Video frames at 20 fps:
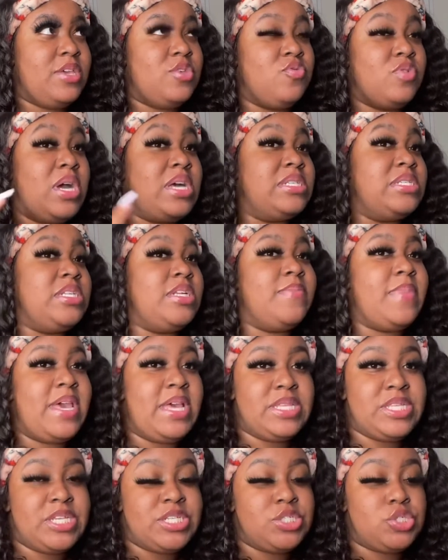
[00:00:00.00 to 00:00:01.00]
you guys need to pay
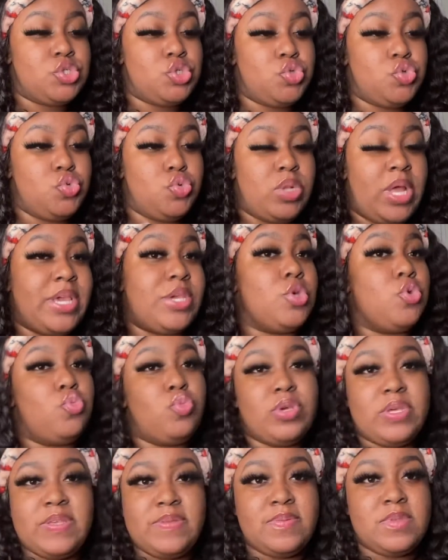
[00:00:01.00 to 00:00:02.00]
attention to like your
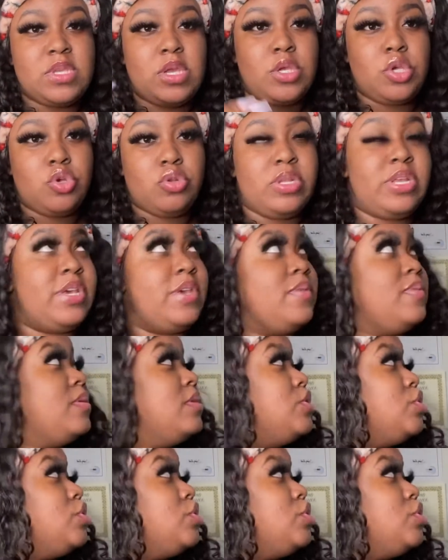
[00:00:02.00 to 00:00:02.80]
widths and your length,